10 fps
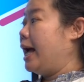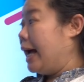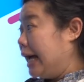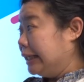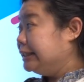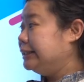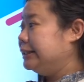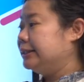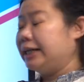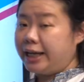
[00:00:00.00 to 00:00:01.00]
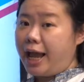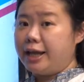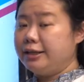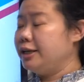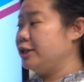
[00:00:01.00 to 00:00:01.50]
And
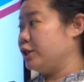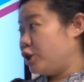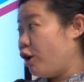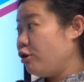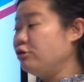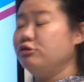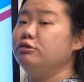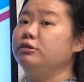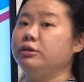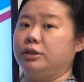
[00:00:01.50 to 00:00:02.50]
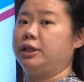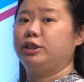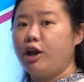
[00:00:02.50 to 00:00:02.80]
again, the tone,